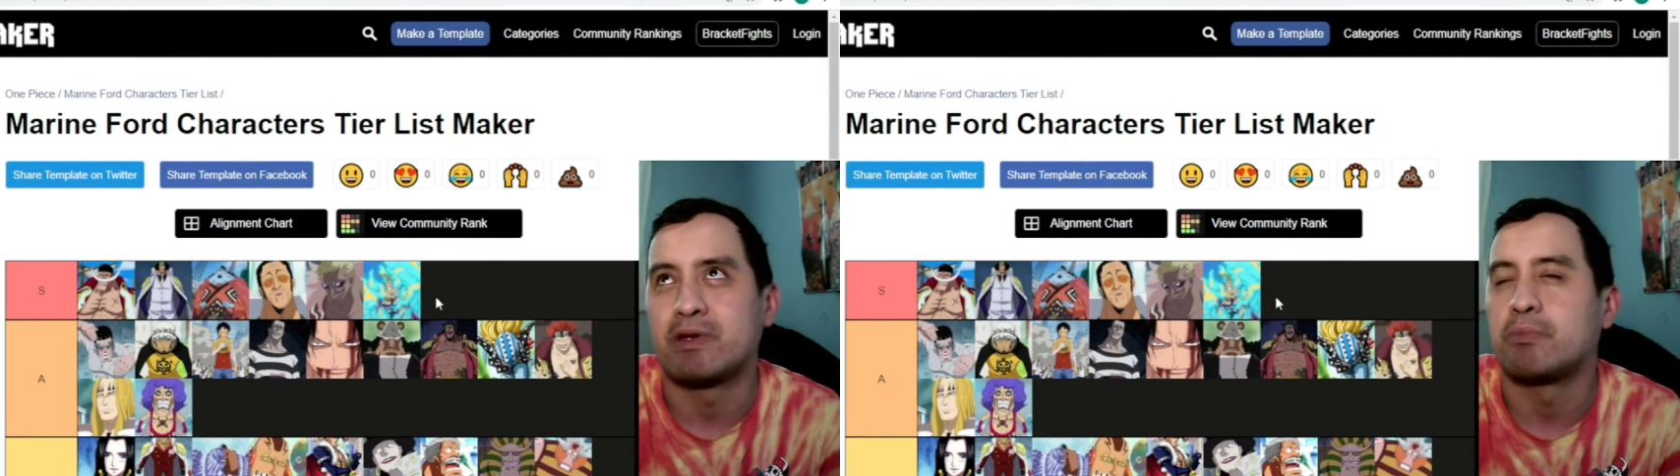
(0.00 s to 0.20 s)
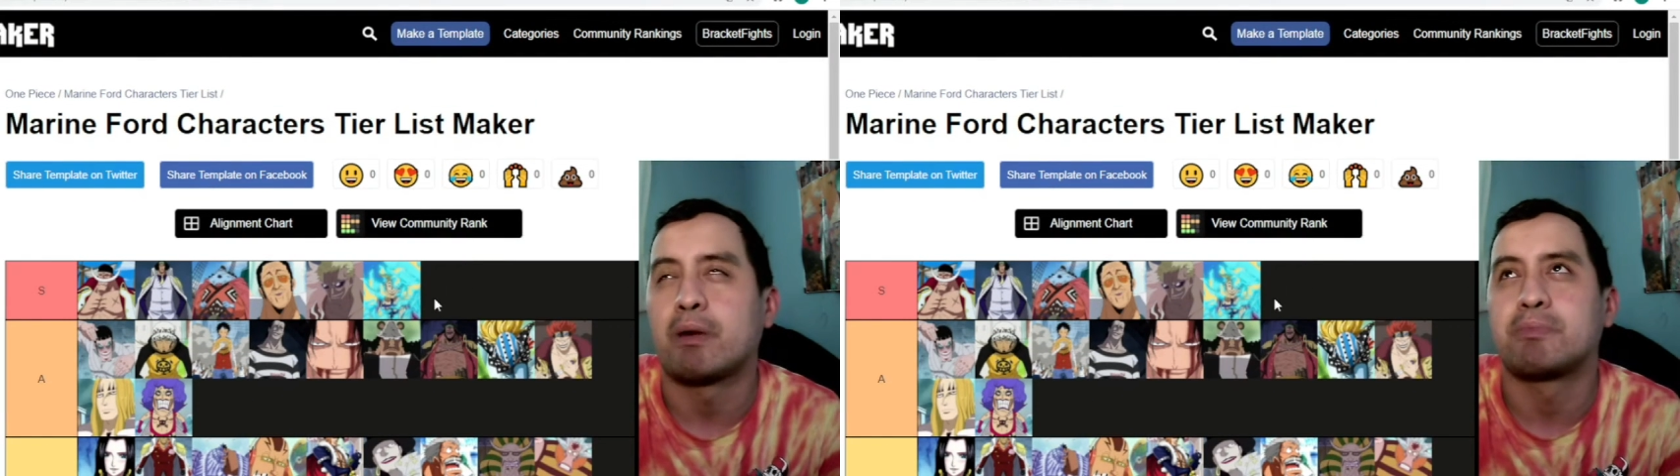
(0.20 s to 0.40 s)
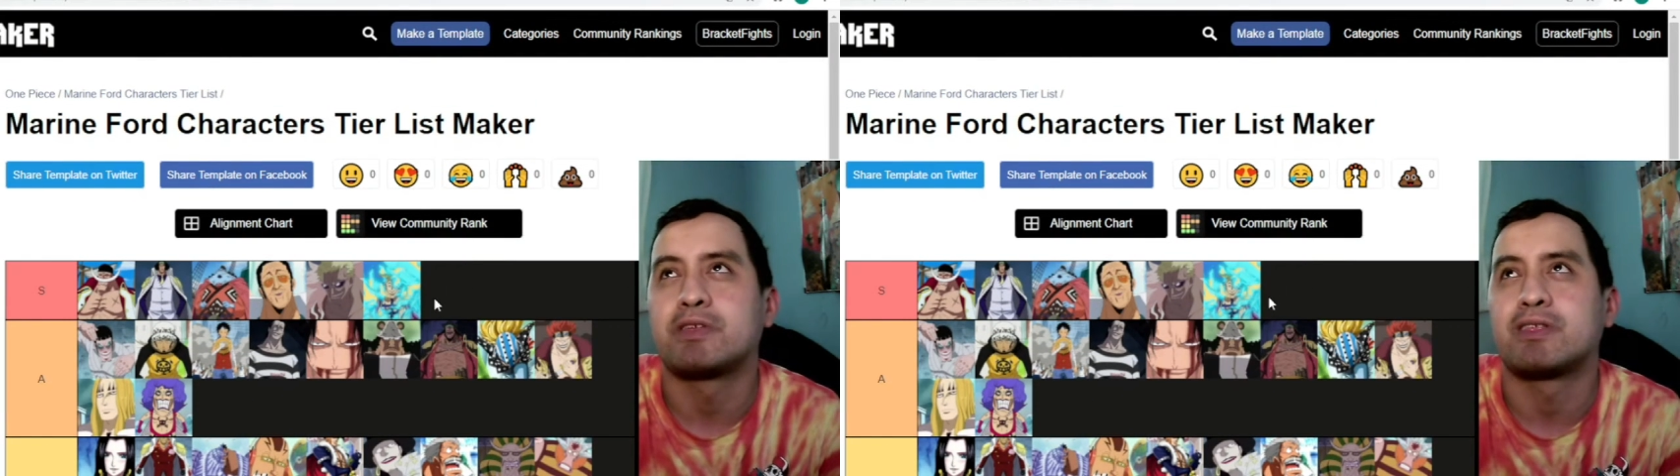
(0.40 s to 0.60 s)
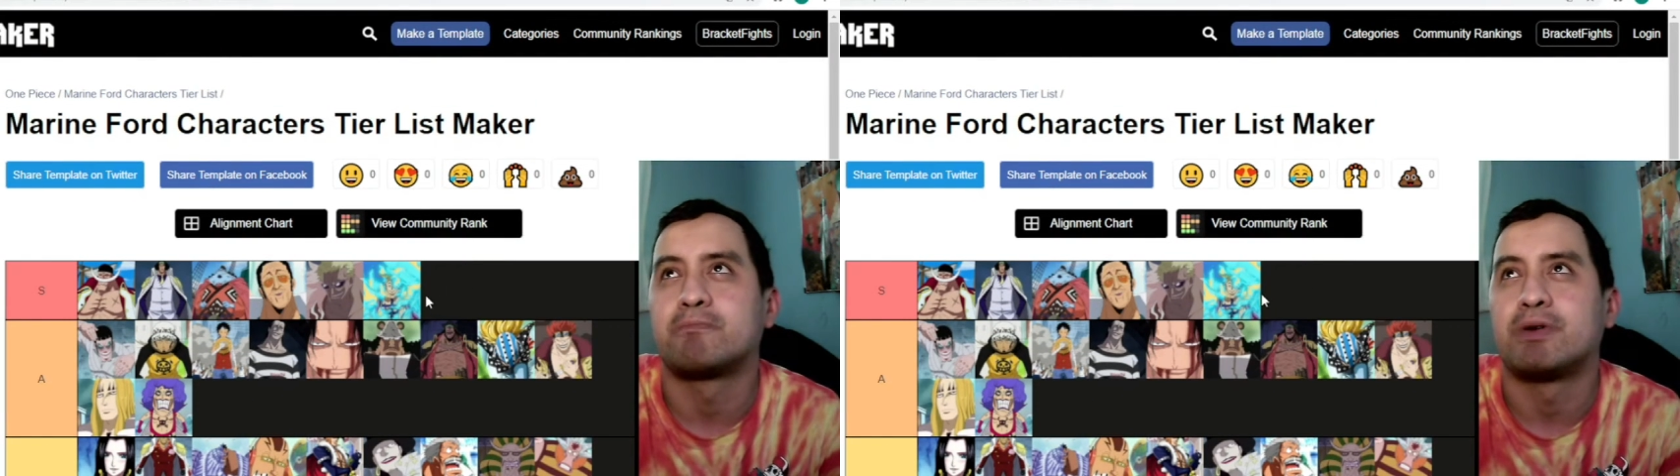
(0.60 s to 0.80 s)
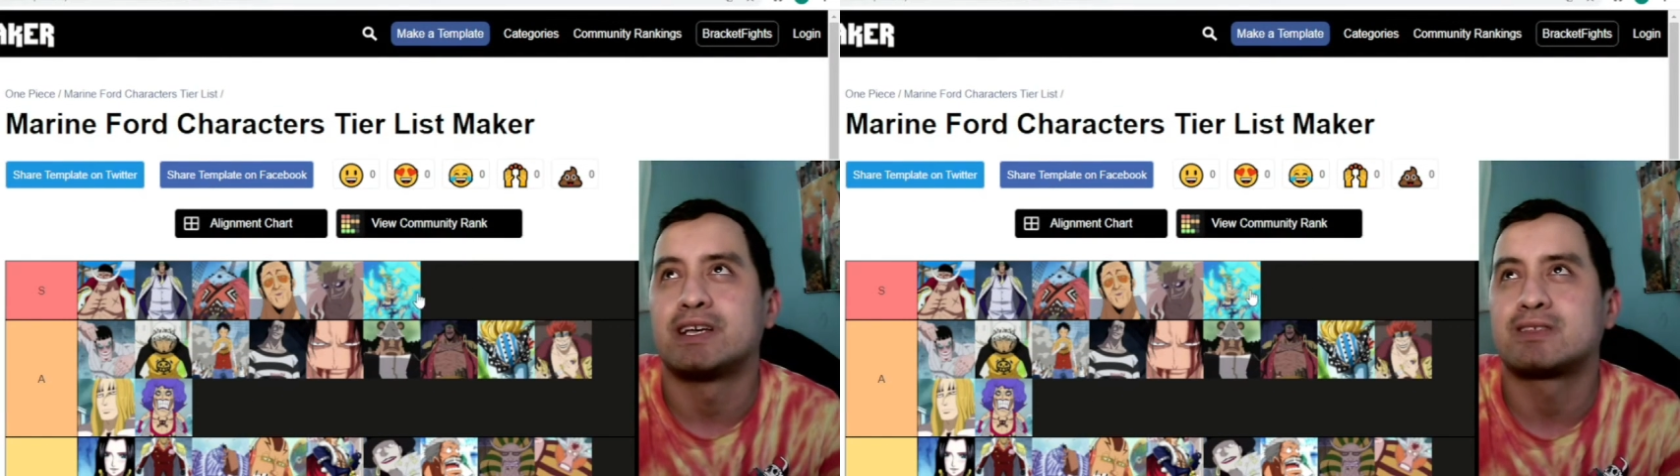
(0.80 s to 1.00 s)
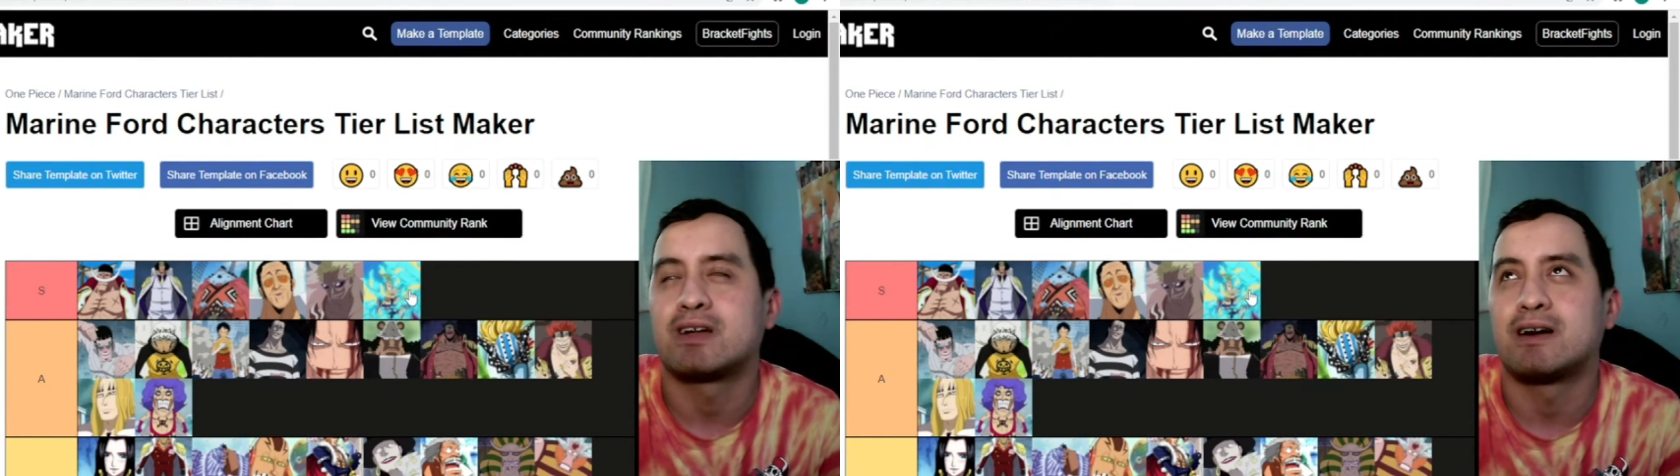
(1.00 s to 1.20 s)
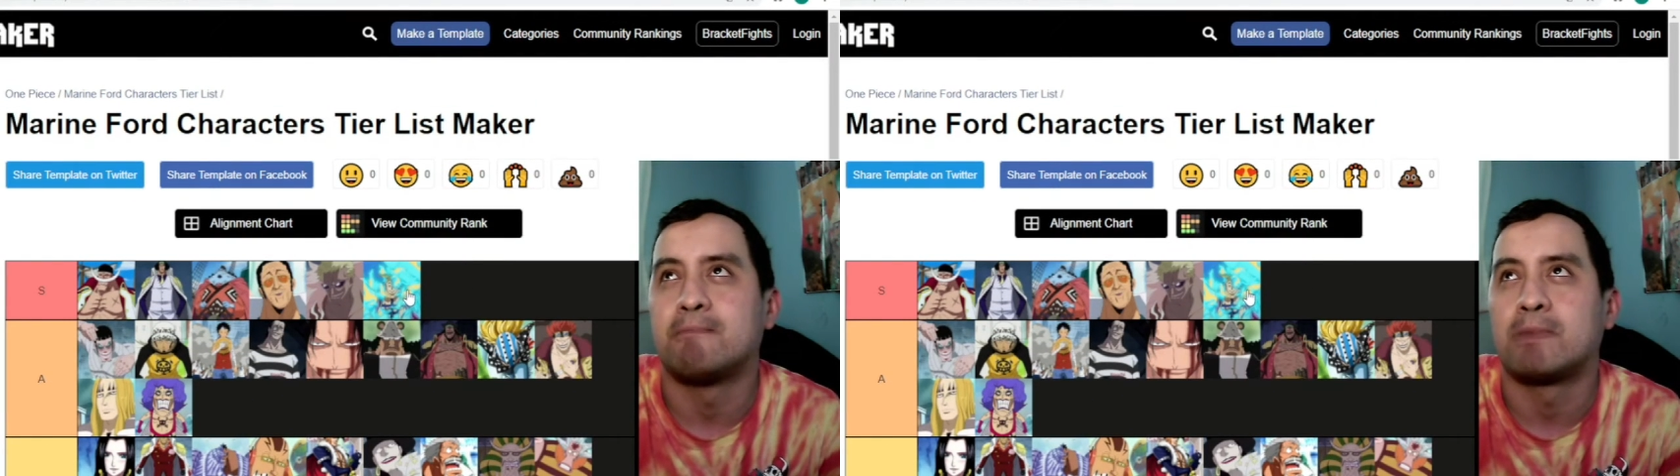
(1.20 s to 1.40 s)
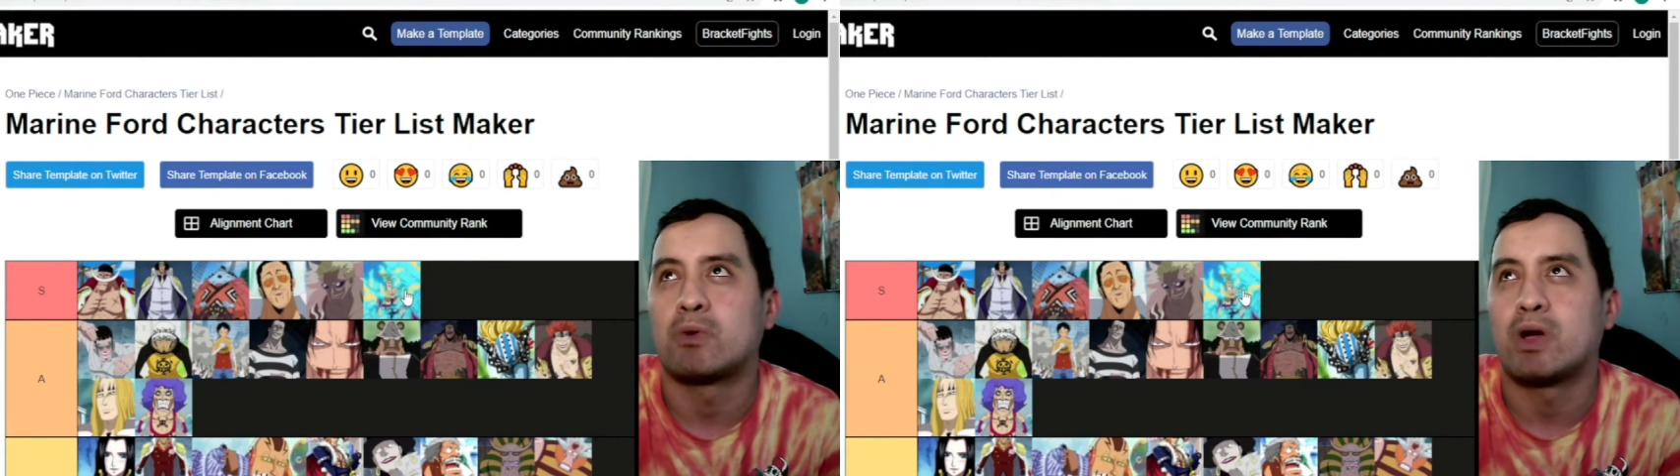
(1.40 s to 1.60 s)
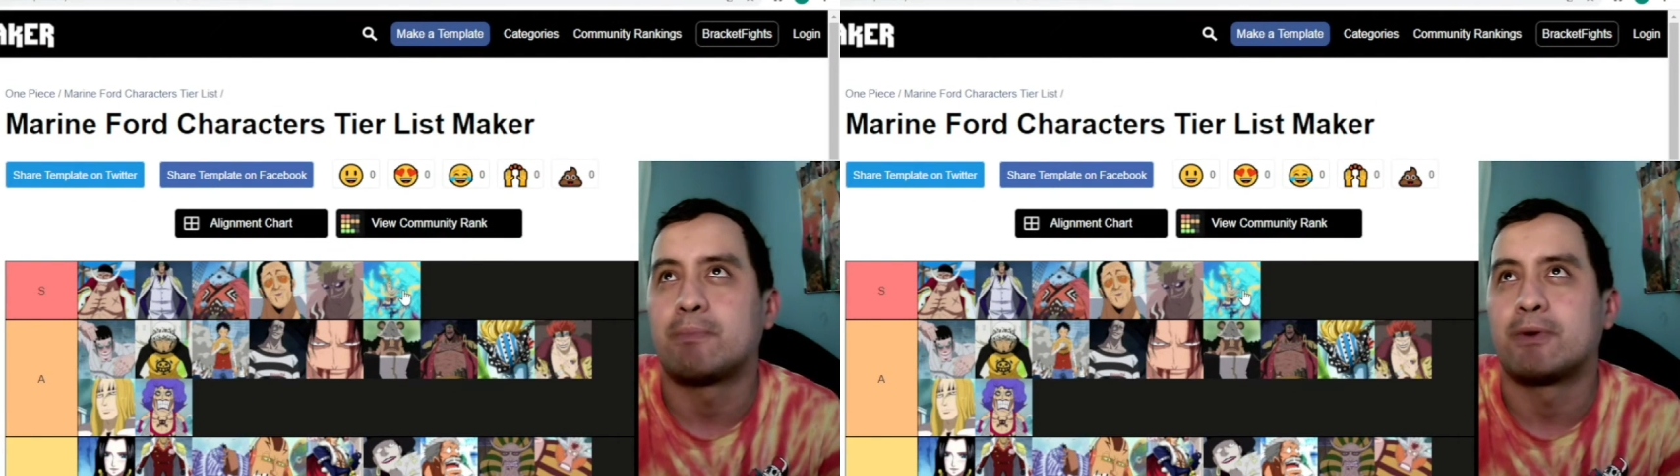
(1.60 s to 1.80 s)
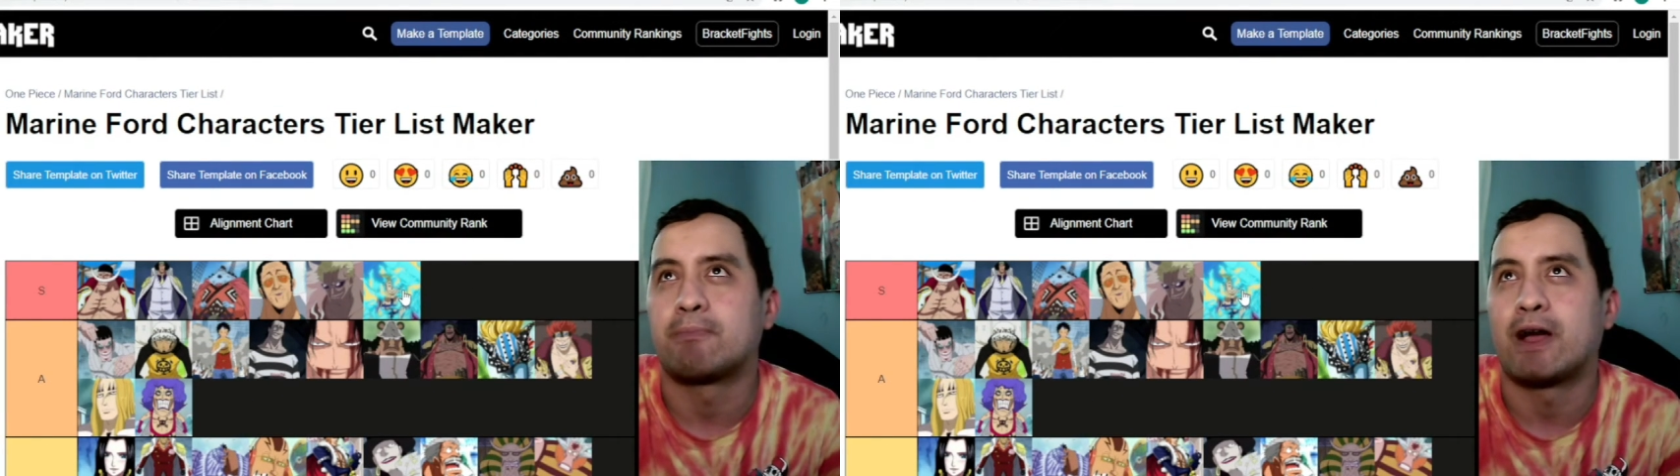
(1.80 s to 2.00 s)
Probably the best on
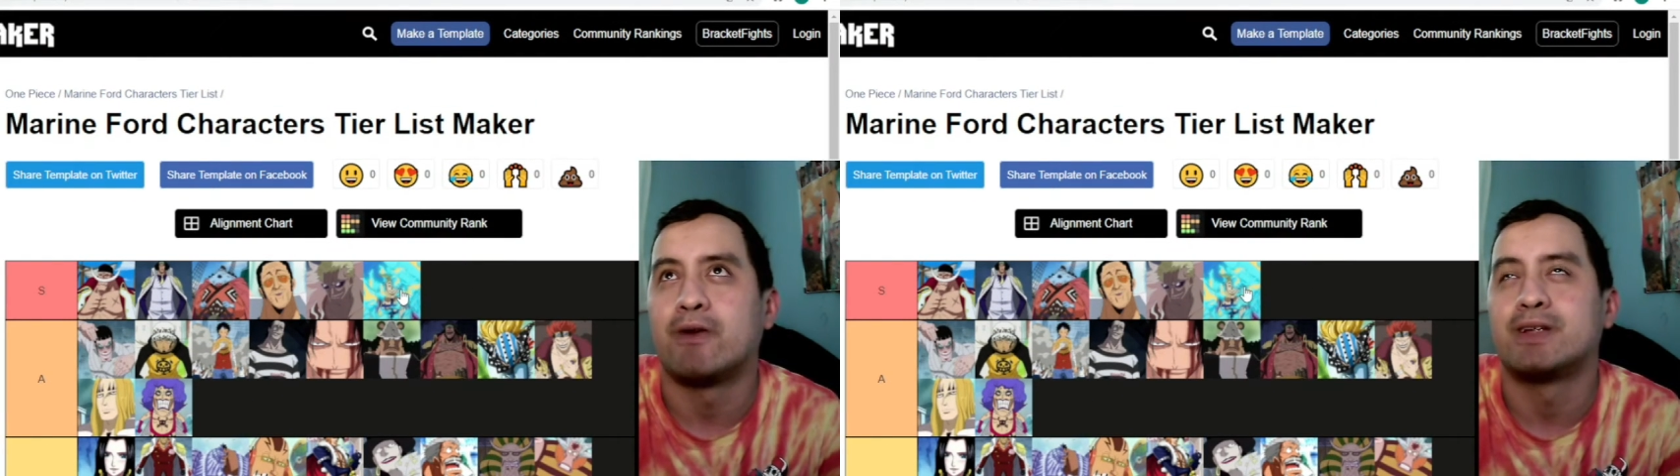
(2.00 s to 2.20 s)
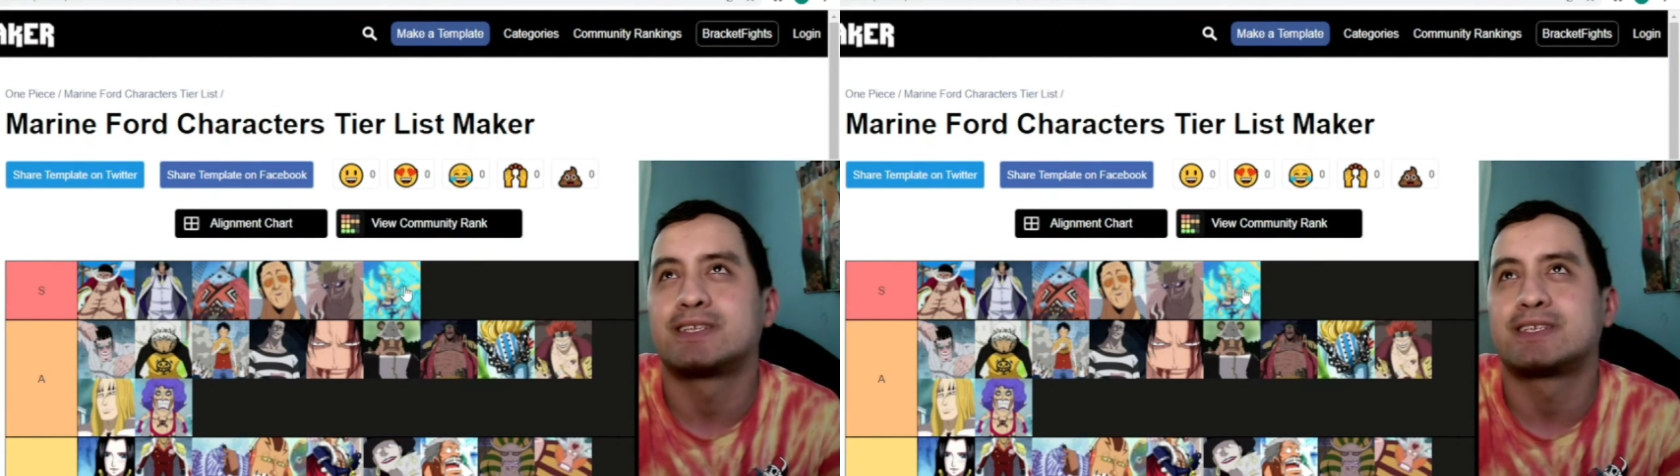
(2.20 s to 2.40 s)
Whitebeard Pirates